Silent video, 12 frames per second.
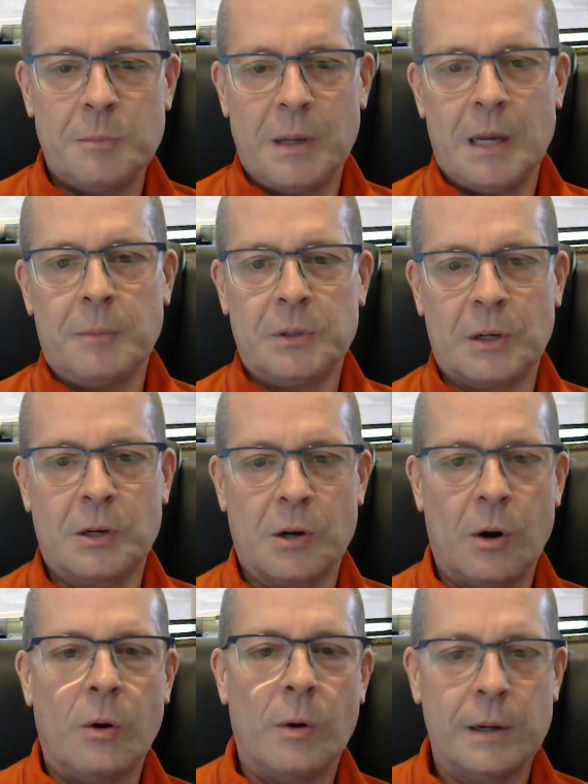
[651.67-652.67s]
to be able to
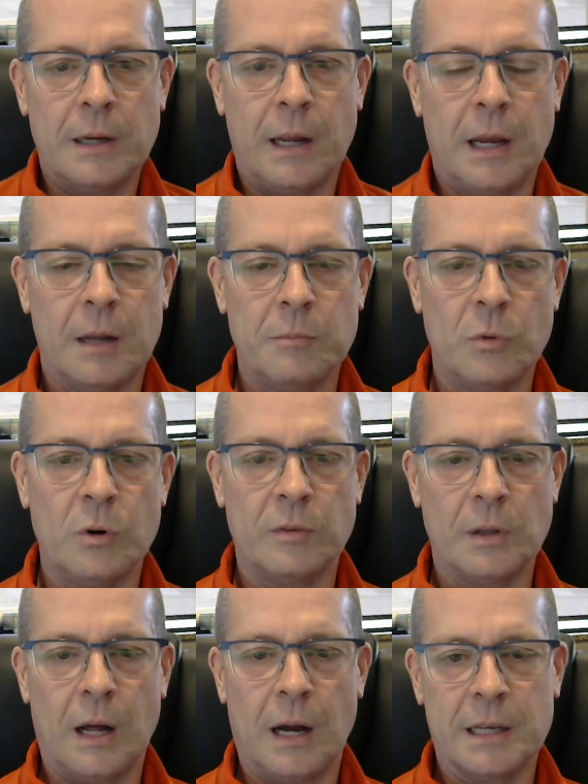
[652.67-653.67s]
grow and move
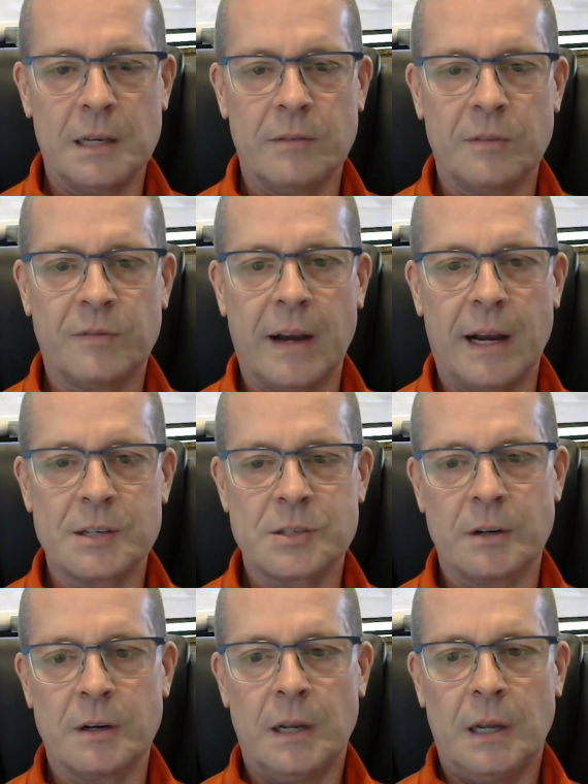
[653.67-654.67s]
along even faster.